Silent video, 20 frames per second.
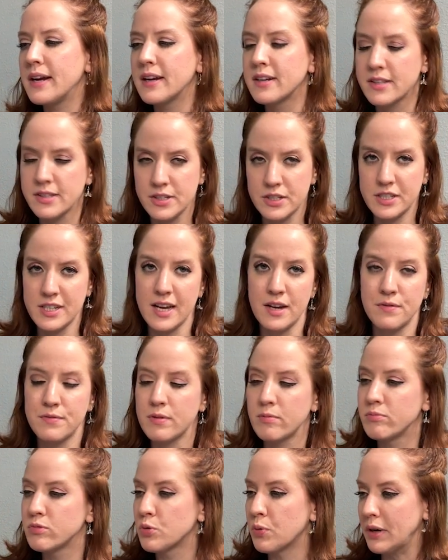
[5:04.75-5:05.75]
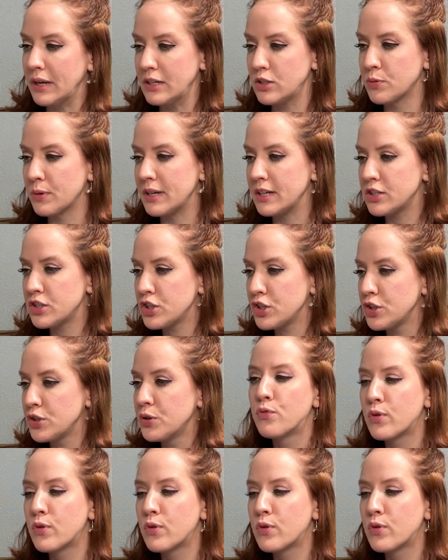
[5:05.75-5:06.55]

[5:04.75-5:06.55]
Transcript: another ten from twenty twenty-two,